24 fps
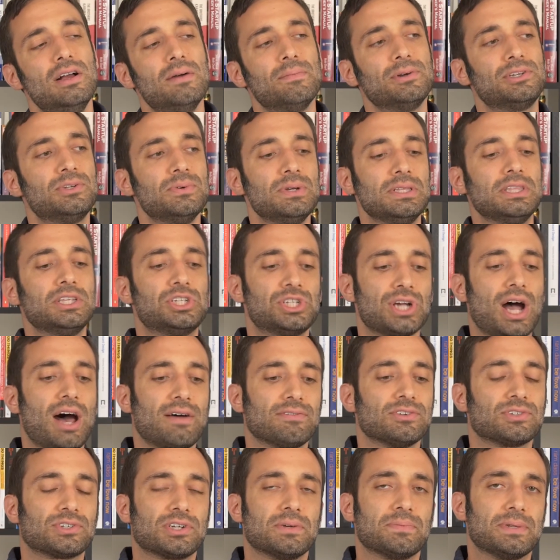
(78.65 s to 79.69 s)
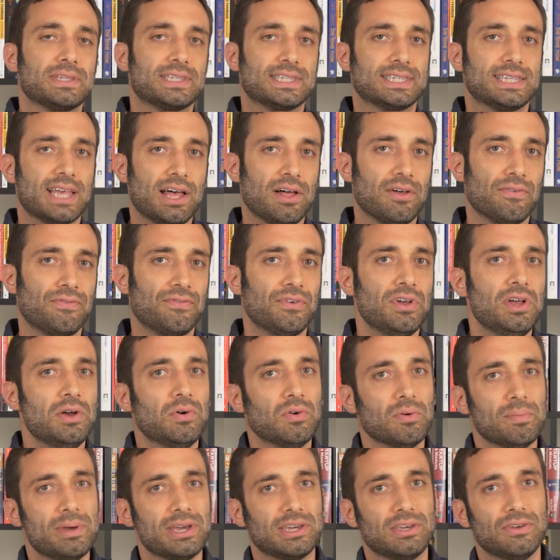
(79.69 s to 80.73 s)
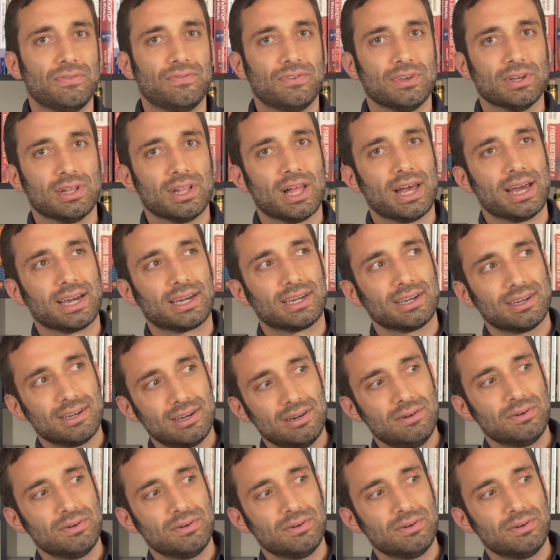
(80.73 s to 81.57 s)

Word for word: But doing the JavaScript itself will make you feel like,